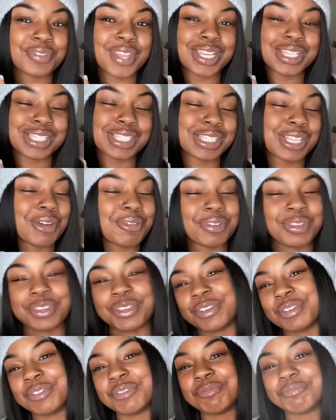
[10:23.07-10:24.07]
It's so
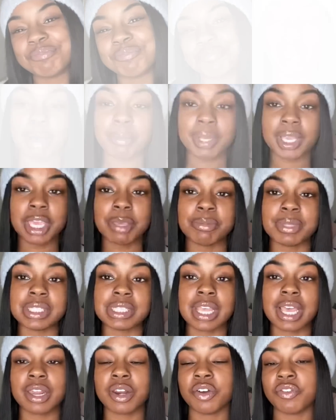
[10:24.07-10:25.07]
cute. I'm gonna keep
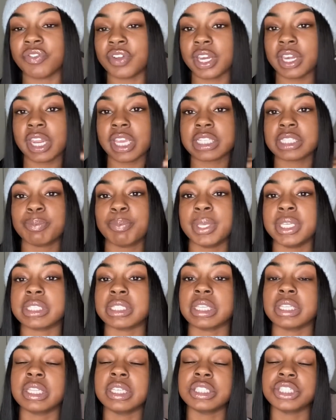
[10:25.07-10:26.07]
this hat on for the next
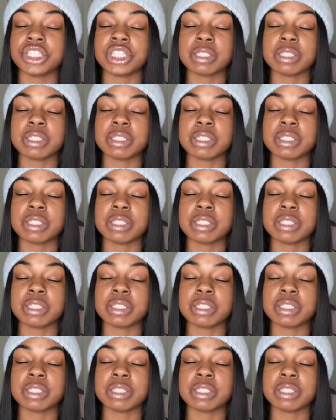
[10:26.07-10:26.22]
piece at least,